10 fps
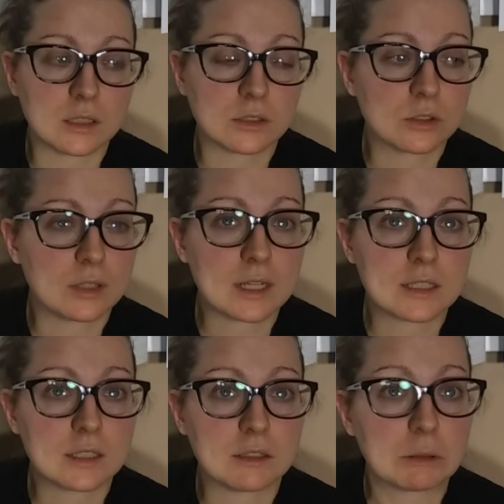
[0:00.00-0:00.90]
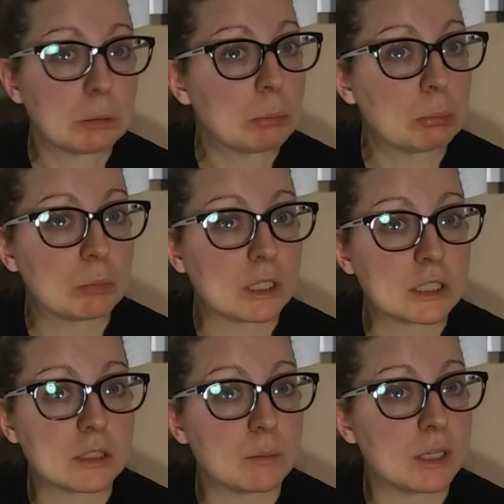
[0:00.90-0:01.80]
So
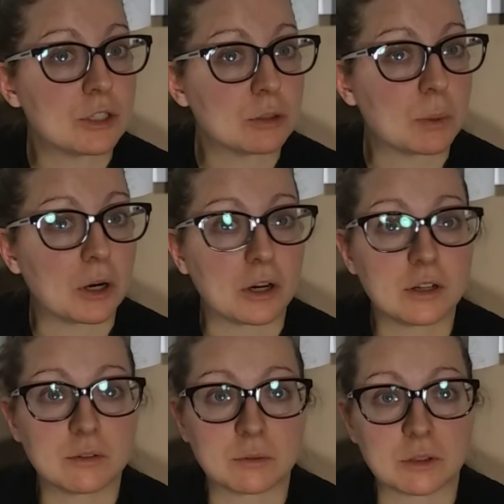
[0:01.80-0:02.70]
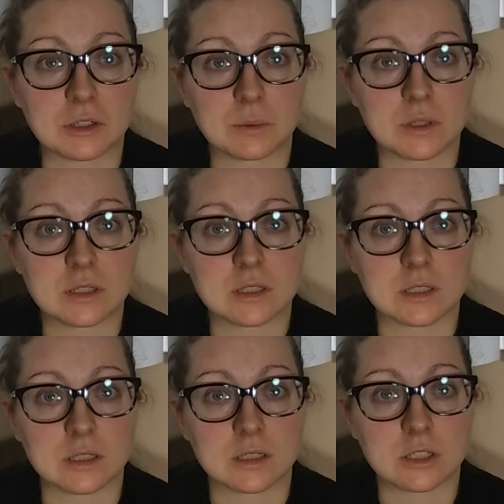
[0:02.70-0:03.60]
that's the major part of what I wanted
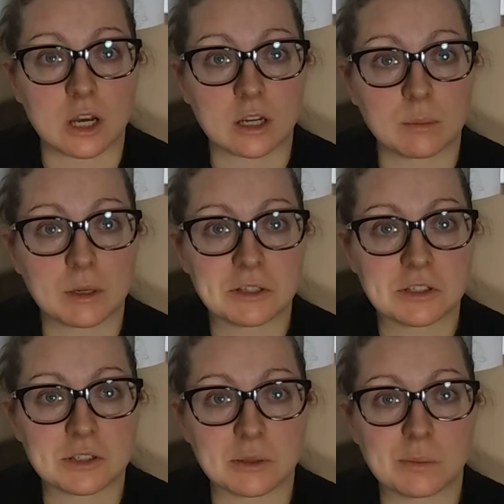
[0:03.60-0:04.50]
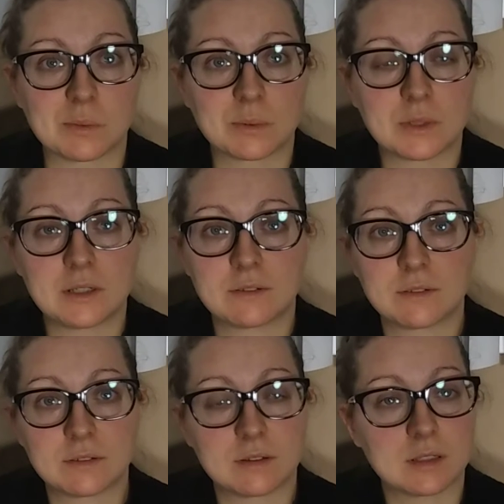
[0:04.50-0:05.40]
to talk about. Just a brief
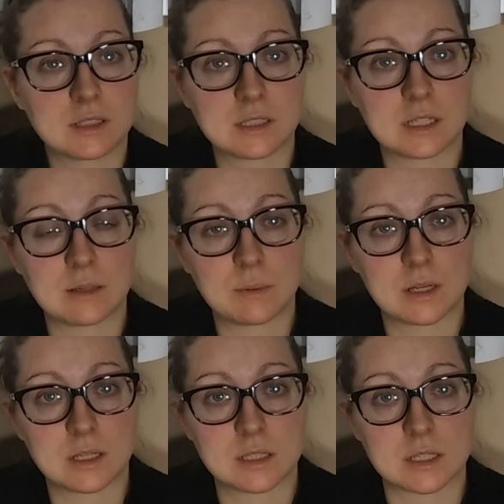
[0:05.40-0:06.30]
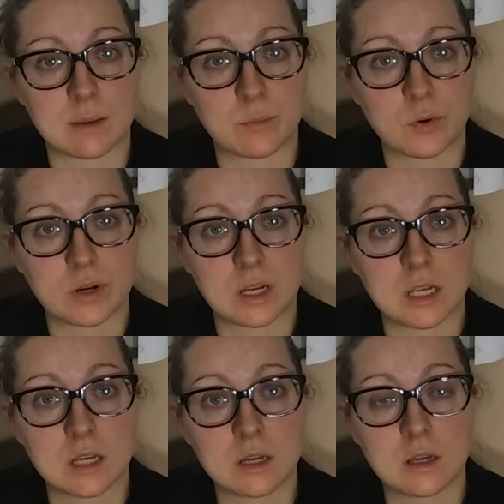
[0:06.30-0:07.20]
tidbit and
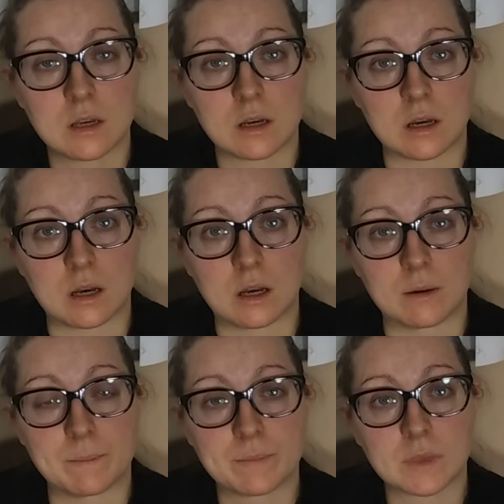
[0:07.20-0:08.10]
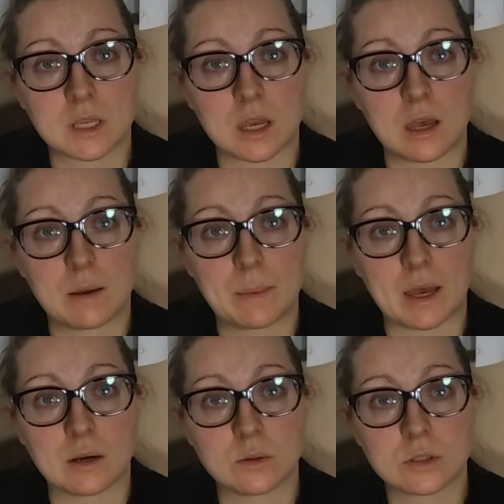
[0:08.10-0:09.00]
summary
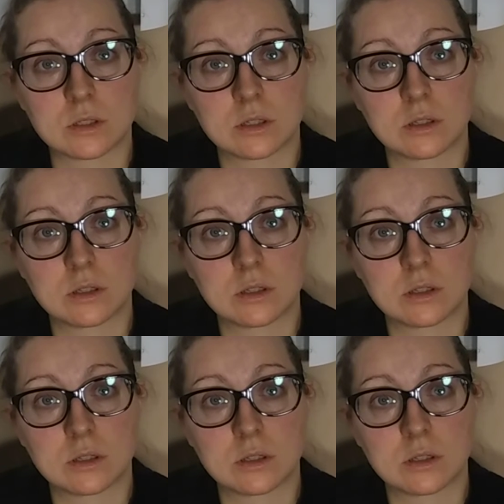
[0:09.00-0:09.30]
about